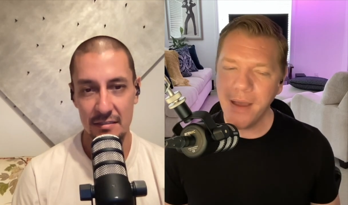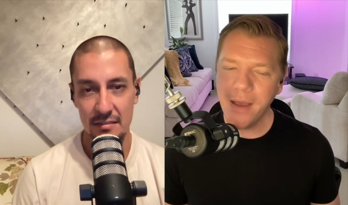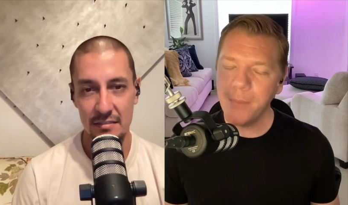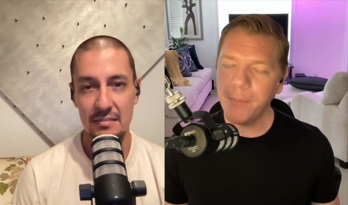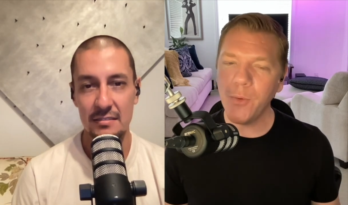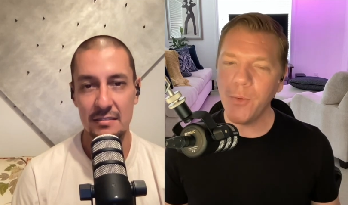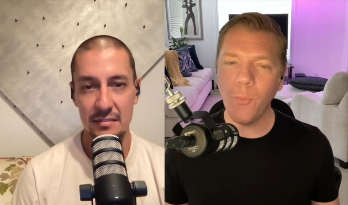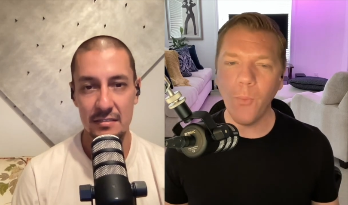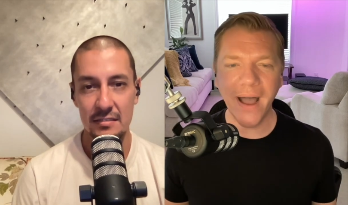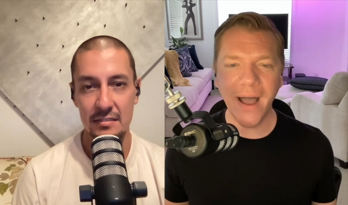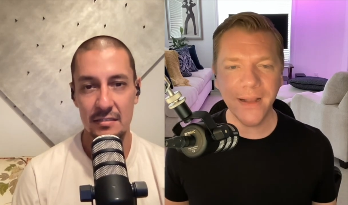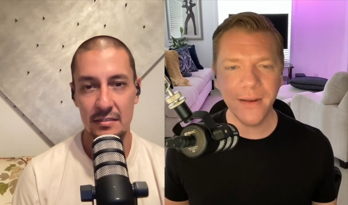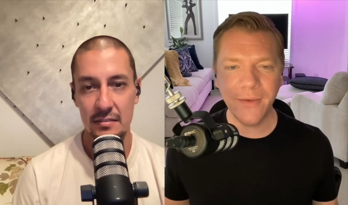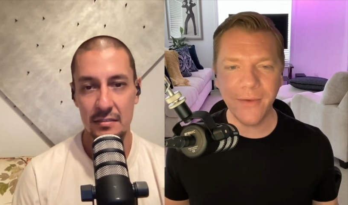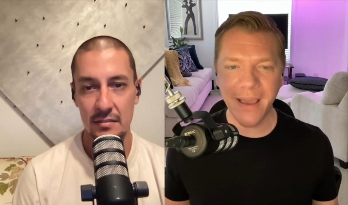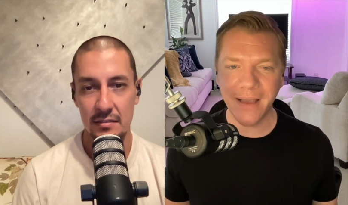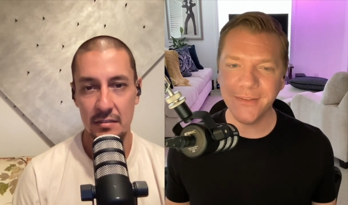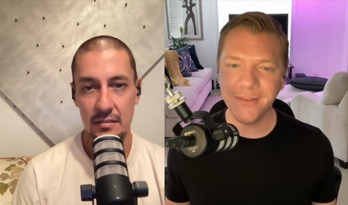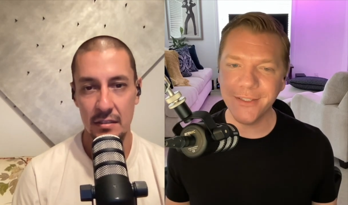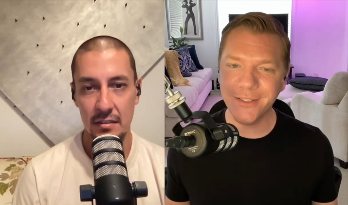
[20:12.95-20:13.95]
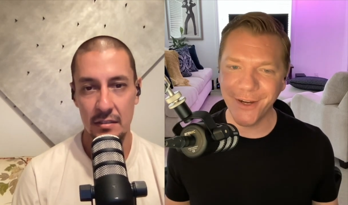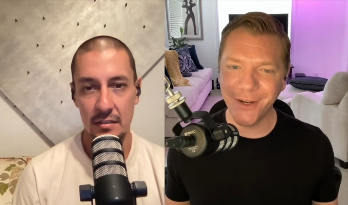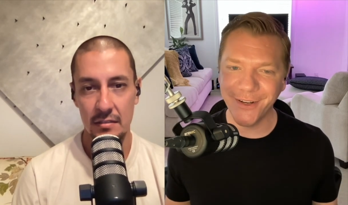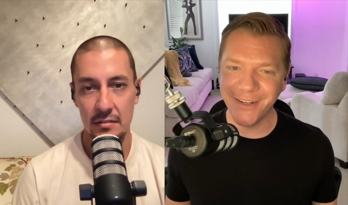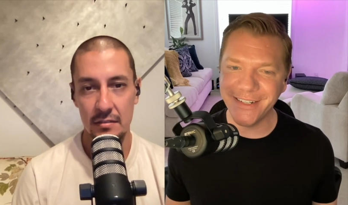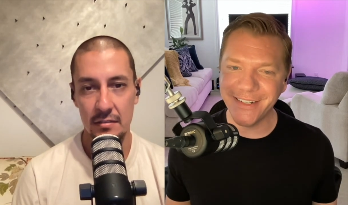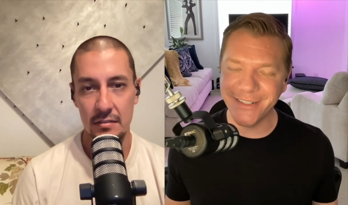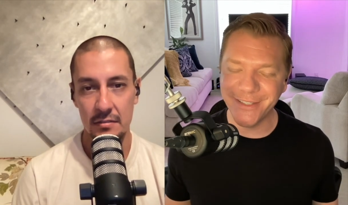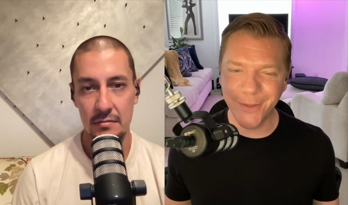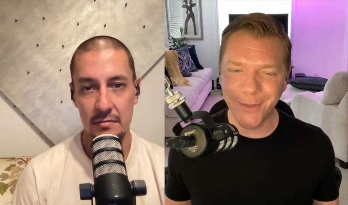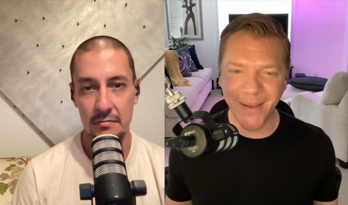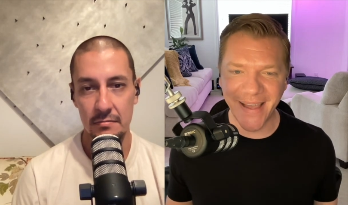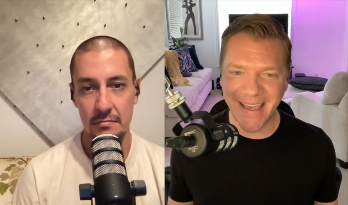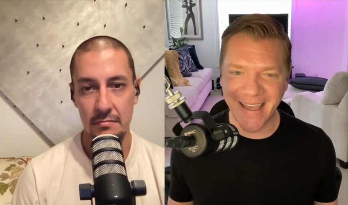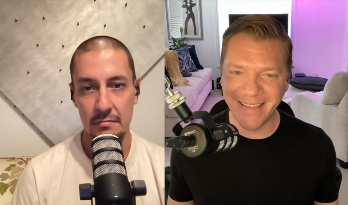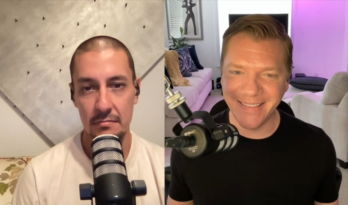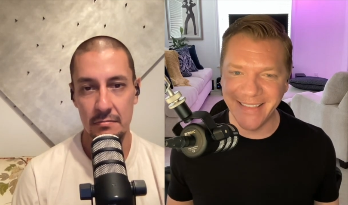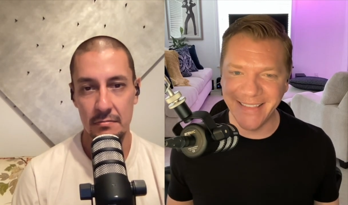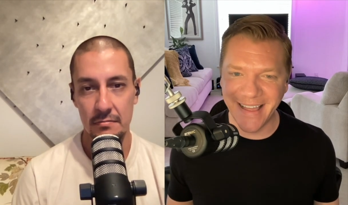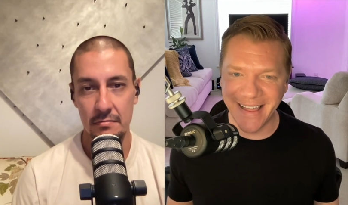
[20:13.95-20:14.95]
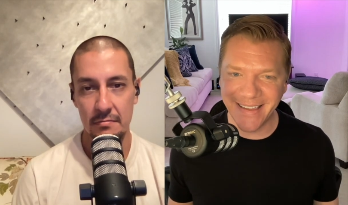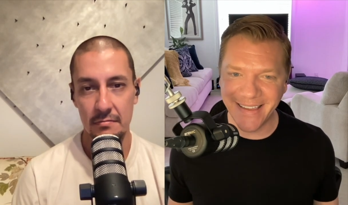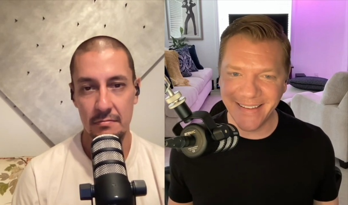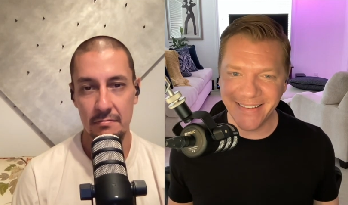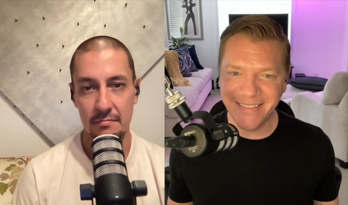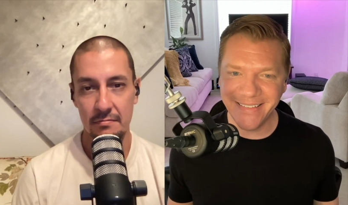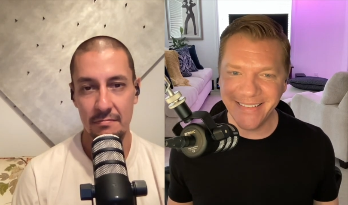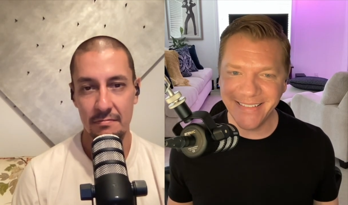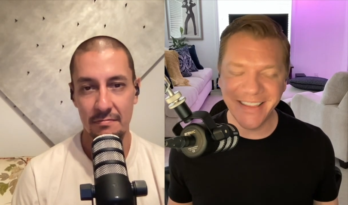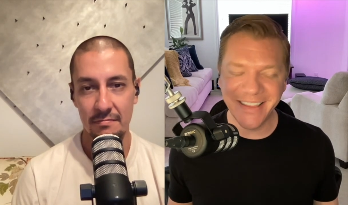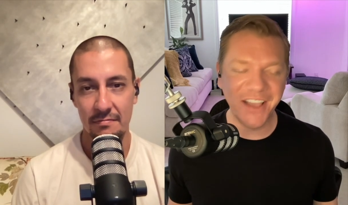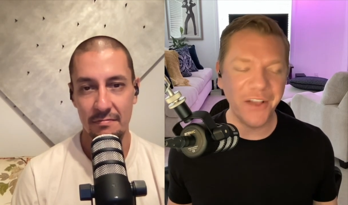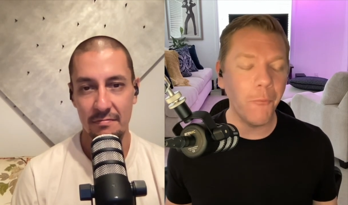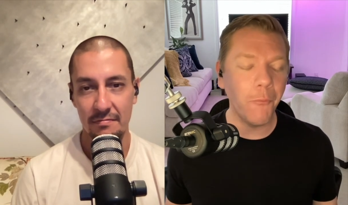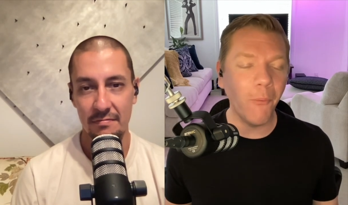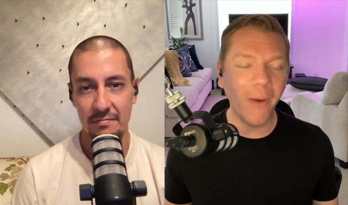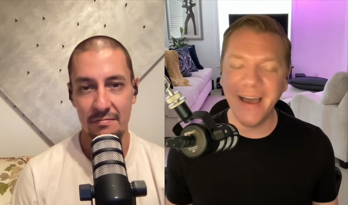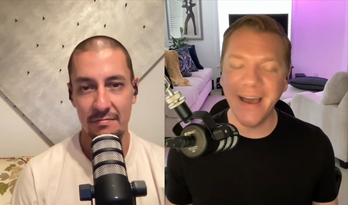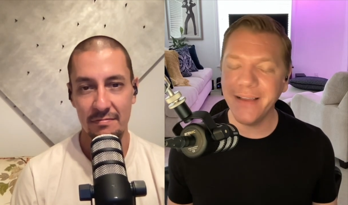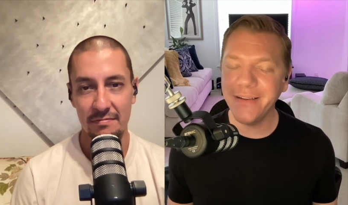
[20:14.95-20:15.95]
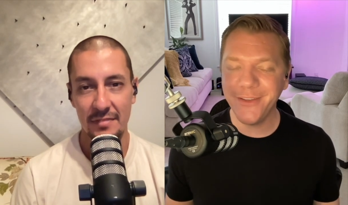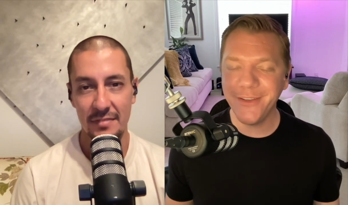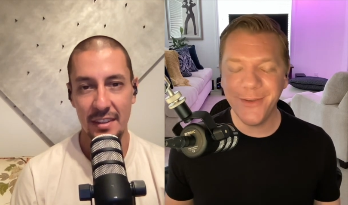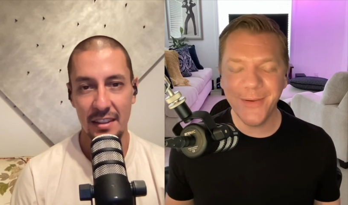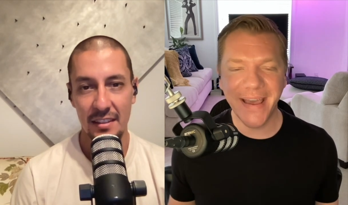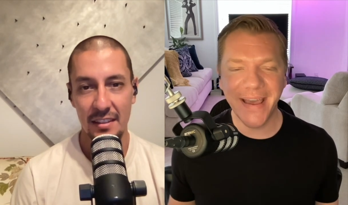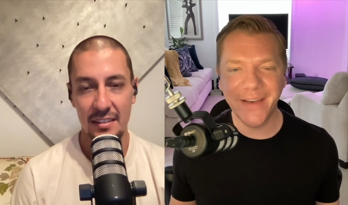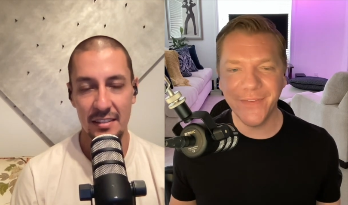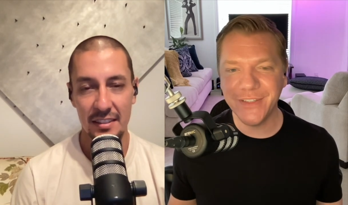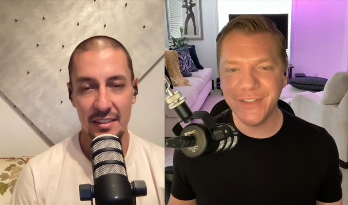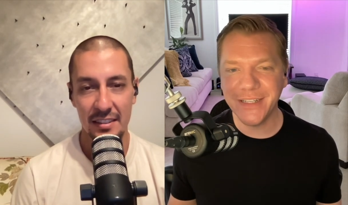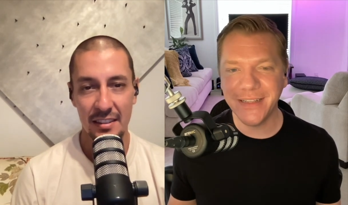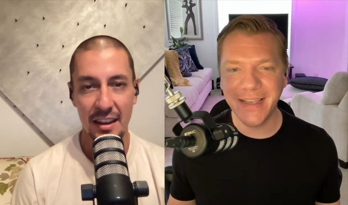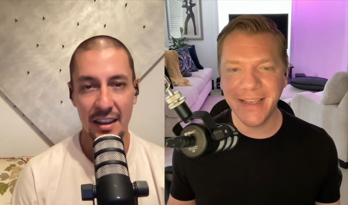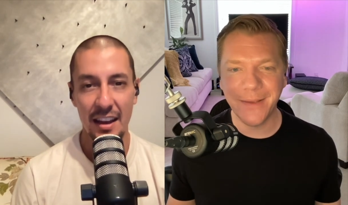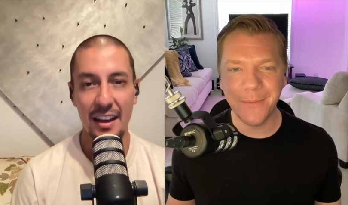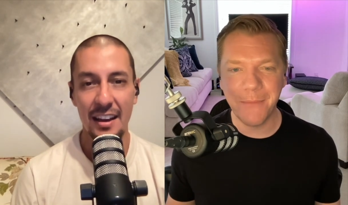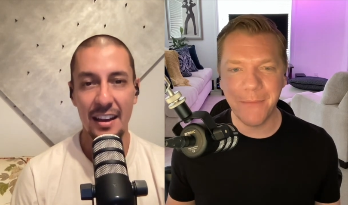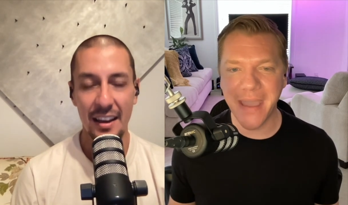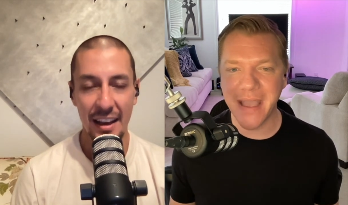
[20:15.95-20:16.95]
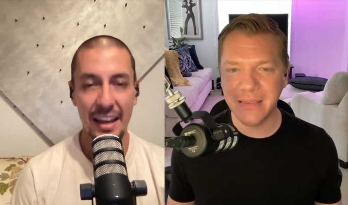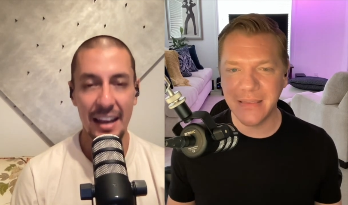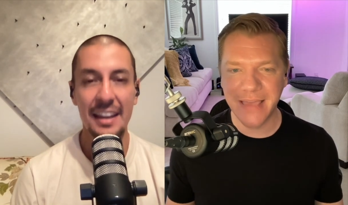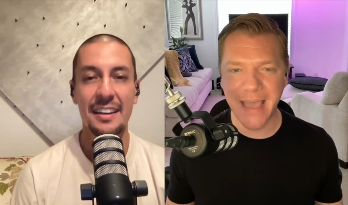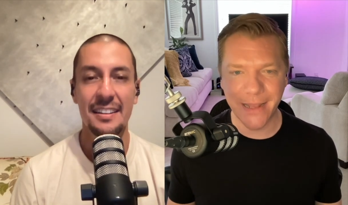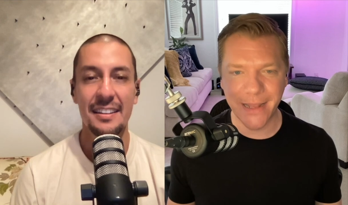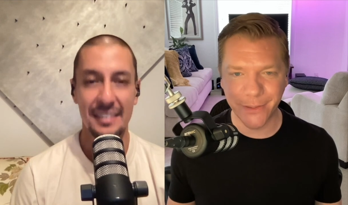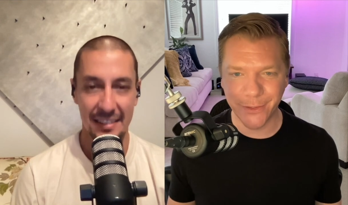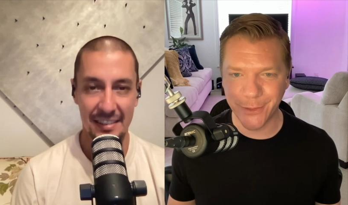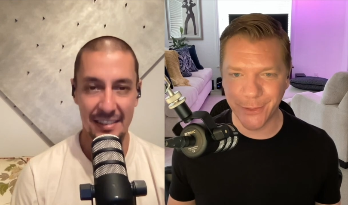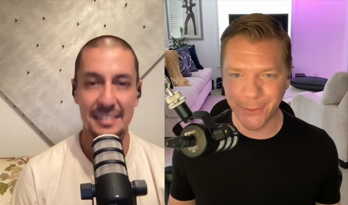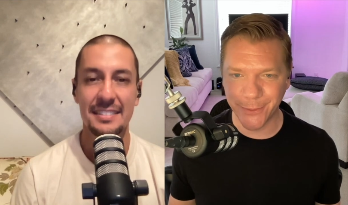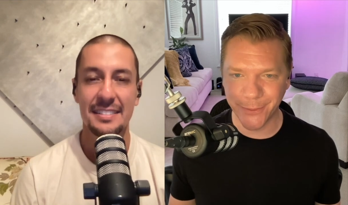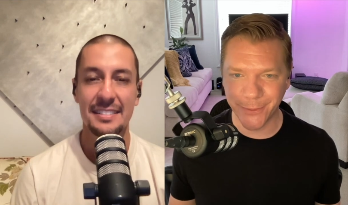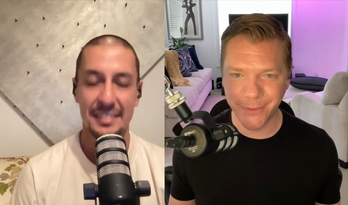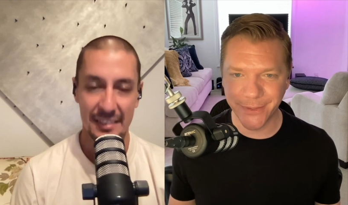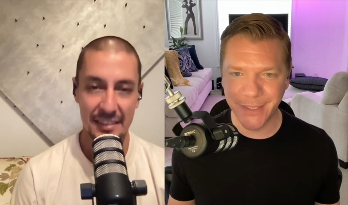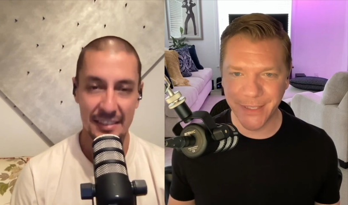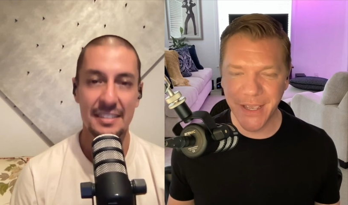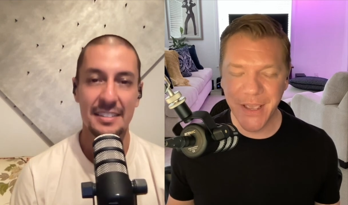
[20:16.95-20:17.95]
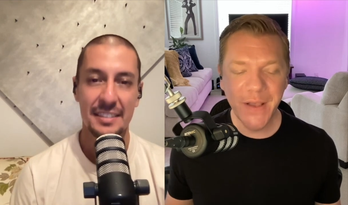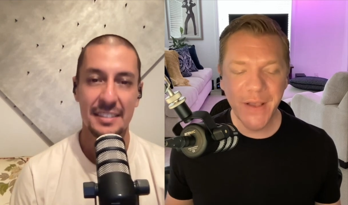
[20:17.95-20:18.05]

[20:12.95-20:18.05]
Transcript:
Speaker 1: But why do you have to turn it into a headline? Like, why do you have to like make that news?